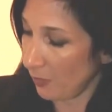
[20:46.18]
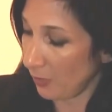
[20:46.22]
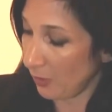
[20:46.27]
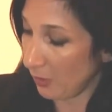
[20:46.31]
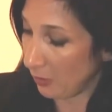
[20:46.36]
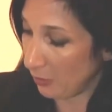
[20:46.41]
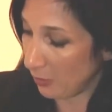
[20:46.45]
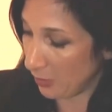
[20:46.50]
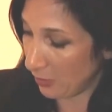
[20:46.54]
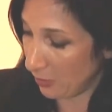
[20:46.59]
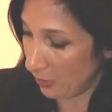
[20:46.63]

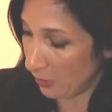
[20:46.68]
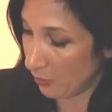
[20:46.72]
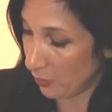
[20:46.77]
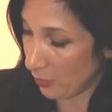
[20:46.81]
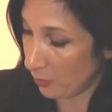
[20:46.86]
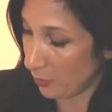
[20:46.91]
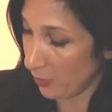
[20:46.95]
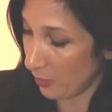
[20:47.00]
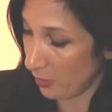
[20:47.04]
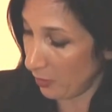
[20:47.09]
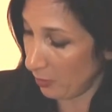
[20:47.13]
It
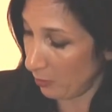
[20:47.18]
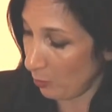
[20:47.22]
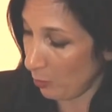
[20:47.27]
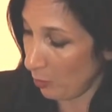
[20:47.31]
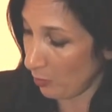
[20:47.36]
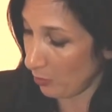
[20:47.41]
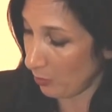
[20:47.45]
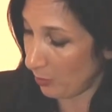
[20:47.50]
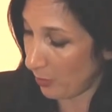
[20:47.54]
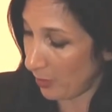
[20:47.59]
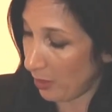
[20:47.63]
was really
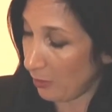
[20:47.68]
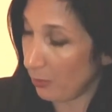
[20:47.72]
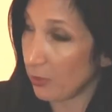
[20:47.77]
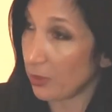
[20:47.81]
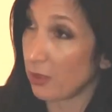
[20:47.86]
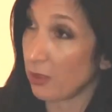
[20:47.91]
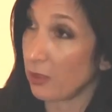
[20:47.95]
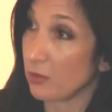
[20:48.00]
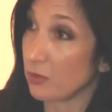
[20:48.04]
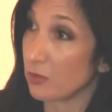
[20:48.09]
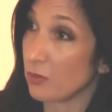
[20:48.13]
more
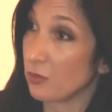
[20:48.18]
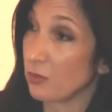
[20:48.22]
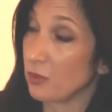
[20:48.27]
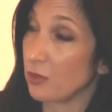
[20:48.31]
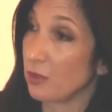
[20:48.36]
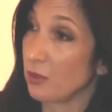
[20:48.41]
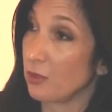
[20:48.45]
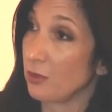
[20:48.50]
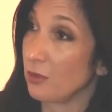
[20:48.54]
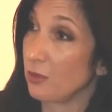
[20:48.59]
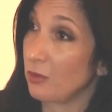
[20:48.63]
Republicans who
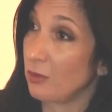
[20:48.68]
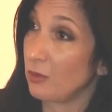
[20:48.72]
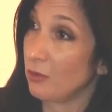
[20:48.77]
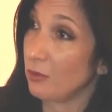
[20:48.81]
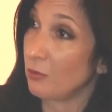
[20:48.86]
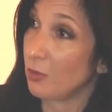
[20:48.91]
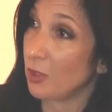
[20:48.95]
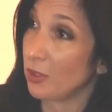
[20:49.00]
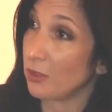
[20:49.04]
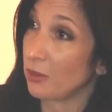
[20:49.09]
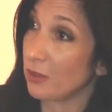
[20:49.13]
didn't
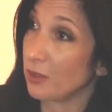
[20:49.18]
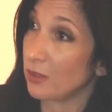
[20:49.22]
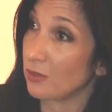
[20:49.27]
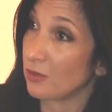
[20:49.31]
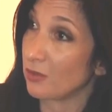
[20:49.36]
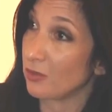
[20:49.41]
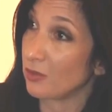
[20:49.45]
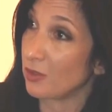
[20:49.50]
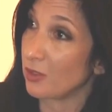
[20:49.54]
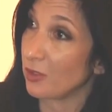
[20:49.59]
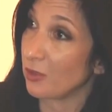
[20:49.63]
want to
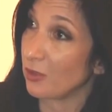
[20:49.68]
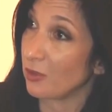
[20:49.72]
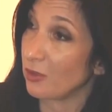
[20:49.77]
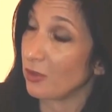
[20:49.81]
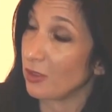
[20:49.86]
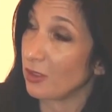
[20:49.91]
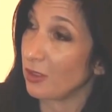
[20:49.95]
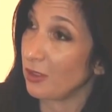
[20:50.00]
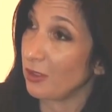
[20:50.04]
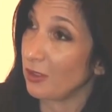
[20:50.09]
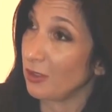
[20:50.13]

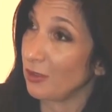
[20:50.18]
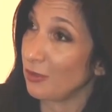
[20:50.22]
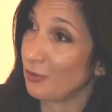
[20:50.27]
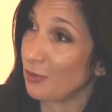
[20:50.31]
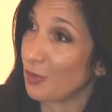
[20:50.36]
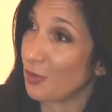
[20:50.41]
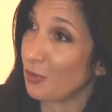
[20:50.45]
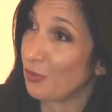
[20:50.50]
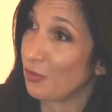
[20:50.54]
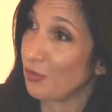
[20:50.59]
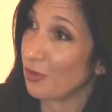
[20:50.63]
necessarily
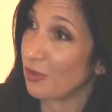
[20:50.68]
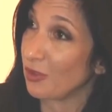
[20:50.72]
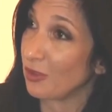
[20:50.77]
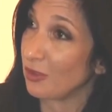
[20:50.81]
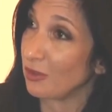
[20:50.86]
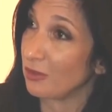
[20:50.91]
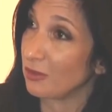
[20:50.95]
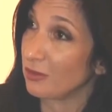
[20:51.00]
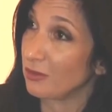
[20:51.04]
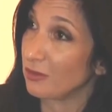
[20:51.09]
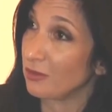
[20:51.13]
vote
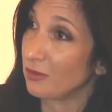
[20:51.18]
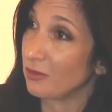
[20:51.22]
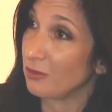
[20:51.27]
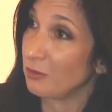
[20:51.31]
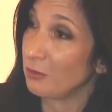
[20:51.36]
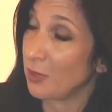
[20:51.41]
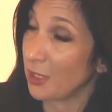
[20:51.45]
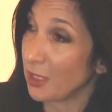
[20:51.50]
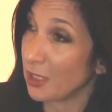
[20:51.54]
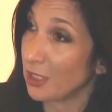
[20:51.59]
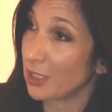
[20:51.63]
for
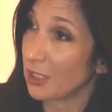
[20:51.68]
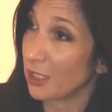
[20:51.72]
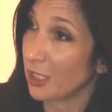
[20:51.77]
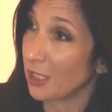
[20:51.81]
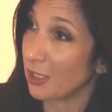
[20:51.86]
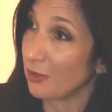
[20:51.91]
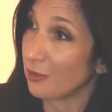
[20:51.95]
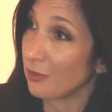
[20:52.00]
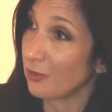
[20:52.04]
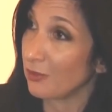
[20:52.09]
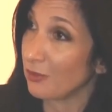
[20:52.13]
bailing
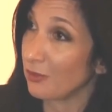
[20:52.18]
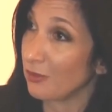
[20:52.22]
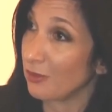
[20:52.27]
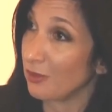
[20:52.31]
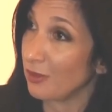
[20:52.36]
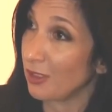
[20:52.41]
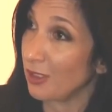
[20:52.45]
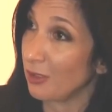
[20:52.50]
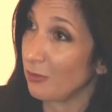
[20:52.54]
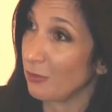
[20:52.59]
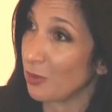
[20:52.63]
out
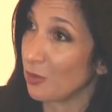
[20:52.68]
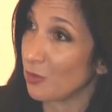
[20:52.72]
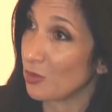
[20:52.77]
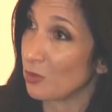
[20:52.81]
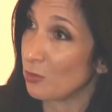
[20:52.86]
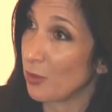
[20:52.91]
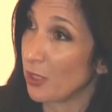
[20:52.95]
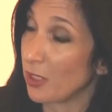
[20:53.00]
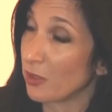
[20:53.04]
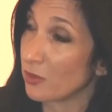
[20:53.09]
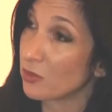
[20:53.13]
those
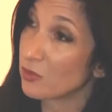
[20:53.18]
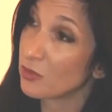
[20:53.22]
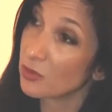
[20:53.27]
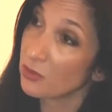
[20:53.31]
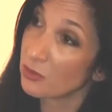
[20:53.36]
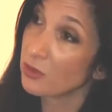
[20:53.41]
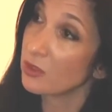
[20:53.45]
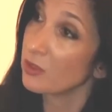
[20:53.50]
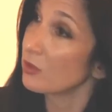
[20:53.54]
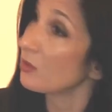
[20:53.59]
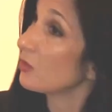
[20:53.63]
banks.
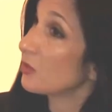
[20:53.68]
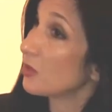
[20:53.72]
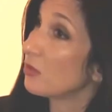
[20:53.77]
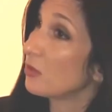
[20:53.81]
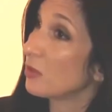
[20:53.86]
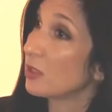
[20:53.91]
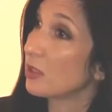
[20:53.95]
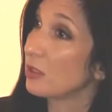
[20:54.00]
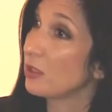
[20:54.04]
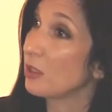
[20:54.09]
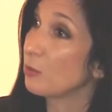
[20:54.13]
There
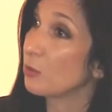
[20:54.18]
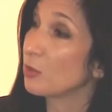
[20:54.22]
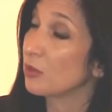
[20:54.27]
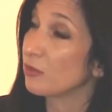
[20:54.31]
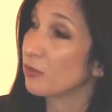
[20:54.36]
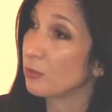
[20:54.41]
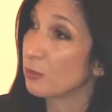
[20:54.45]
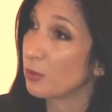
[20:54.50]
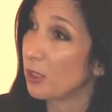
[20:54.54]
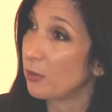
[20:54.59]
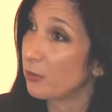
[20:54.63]
certainly a number
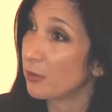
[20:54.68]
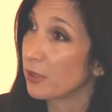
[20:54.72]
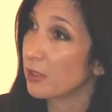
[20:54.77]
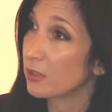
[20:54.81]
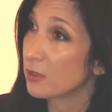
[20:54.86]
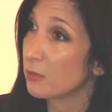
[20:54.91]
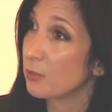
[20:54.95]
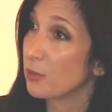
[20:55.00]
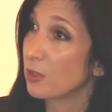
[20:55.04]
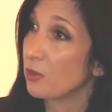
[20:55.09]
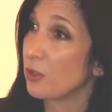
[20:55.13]
of
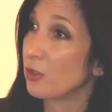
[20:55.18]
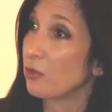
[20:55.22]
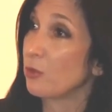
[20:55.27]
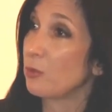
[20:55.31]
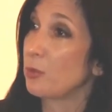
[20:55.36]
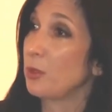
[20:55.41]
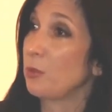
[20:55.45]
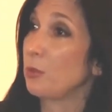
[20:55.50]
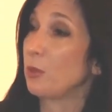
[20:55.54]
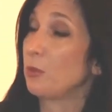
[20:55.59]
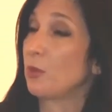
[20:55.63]
Republicans. I mean, there were
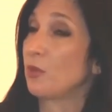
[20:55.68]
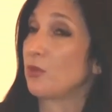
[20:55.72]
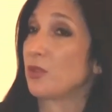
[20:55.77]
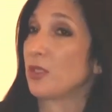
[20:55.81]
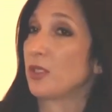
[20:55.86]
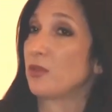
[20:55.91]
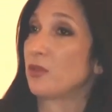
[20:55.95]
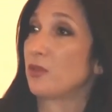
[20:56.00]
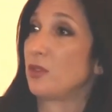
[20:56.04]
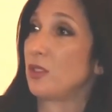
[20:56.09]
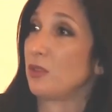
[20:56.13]
people on both
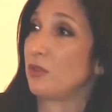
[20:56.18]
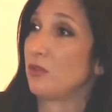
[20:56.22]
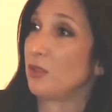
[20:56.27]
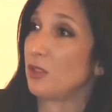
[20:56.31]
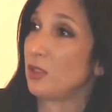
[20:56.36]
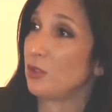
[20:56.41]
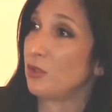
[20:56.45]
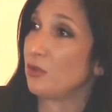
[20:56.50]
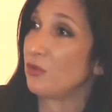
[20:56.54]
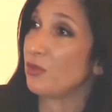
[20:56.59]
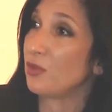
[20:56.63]
sides who
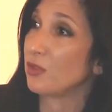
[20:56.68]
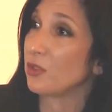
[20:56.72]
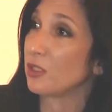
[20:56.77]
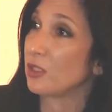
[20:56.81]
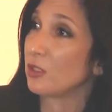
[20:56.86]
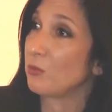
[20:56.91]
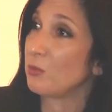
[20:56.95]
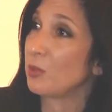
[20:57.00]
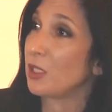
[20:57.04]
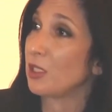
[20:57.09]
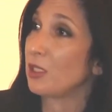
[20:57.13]
didn't feel that
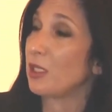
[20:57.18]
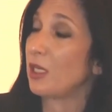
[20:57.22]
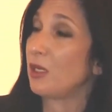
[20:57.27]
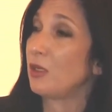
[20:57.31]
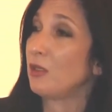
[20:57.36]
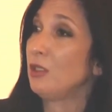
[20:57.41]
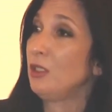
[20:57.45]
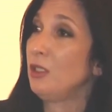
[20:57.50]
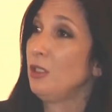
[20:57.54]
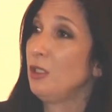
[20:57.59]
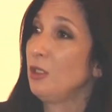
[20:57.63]
the bailout